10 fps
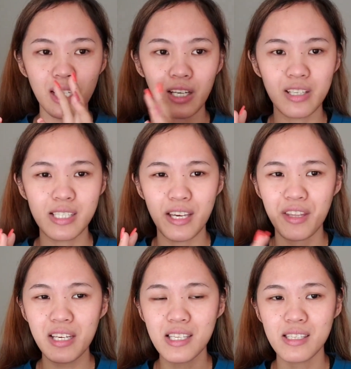how can I say, I
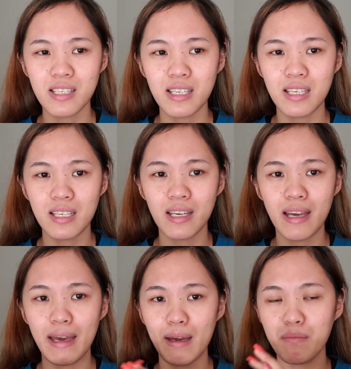think it's the
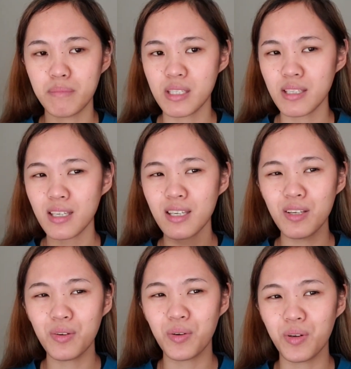
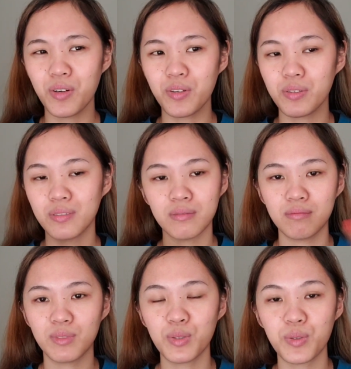embassy or
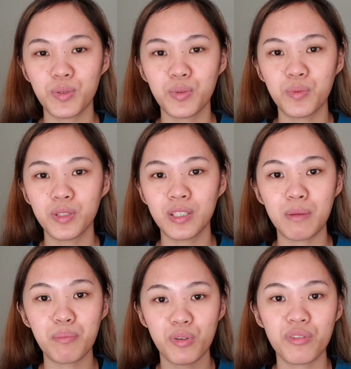who will
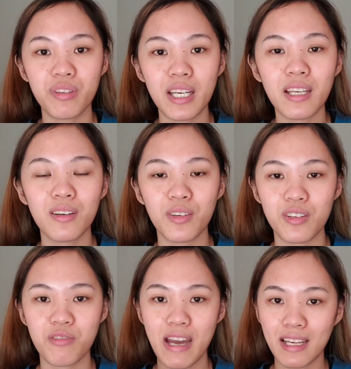approve it
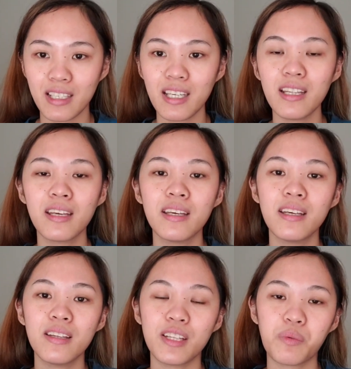or grant it.
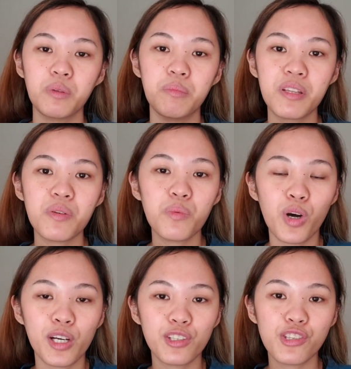They will be the
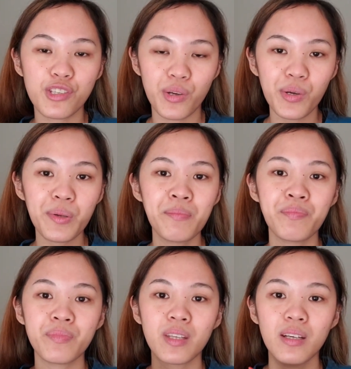one to
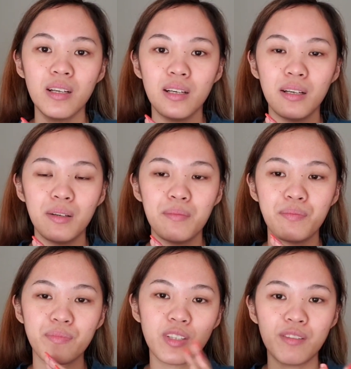
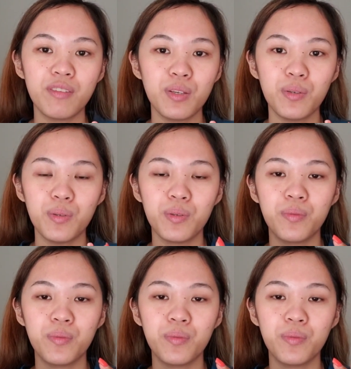give you